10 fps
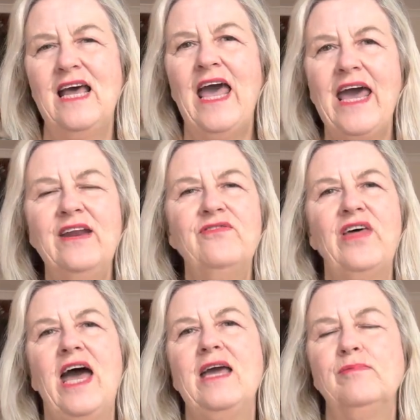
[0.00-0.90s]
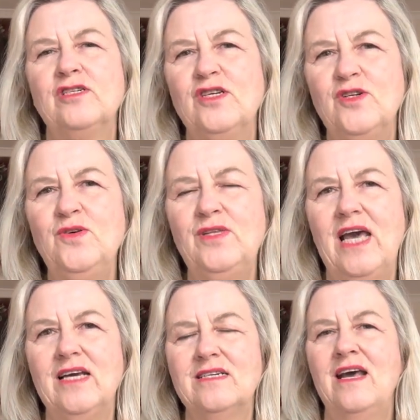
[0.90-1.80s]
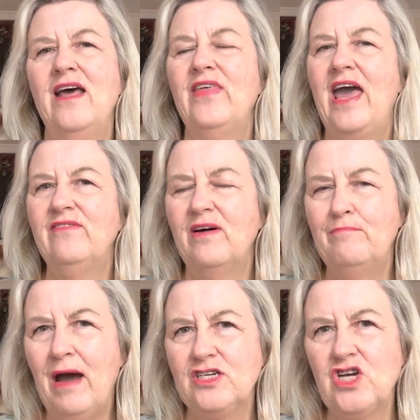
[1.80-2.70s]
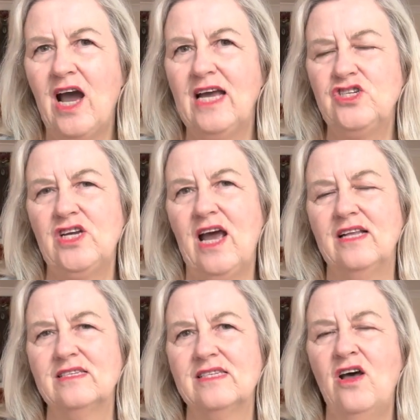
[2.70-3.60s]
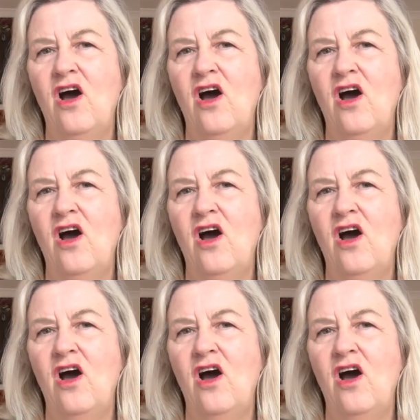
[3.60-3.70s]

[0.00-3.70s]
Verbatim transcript: And if they're able to do that, they have a much higher chance